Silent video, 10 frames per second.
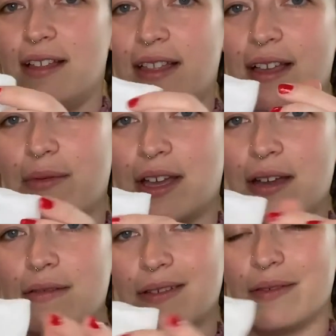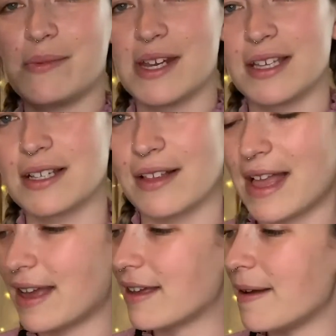There we go, give it a nice little
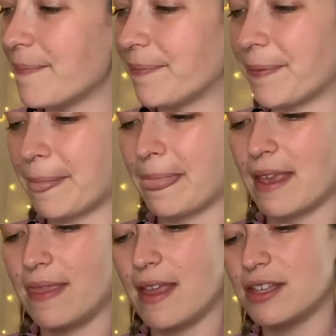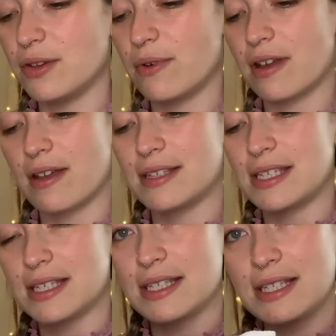haircut. And then you are going
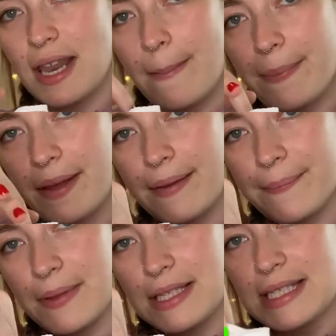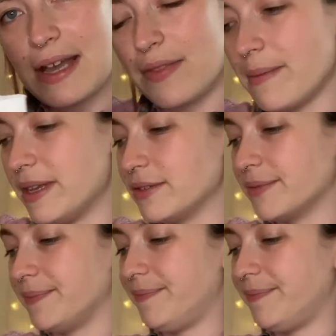to snip down the middle.